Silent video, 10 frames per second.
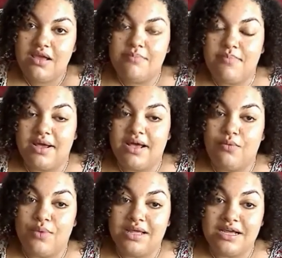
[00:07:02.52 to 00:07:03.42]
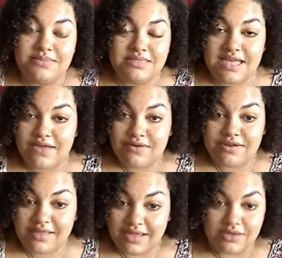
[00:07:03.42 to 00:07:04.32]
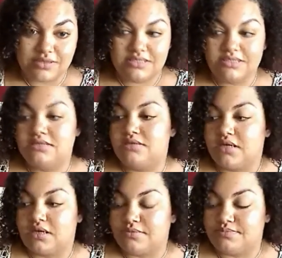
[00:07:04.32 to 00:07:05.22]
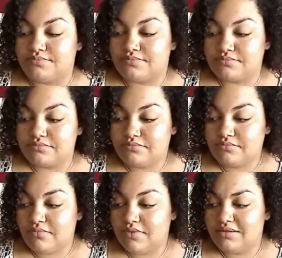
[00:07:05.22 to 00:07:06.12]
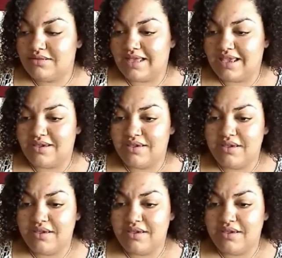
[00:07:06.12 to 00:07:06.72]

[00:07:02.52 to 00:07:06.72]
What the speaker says: but when it comes to everything else, like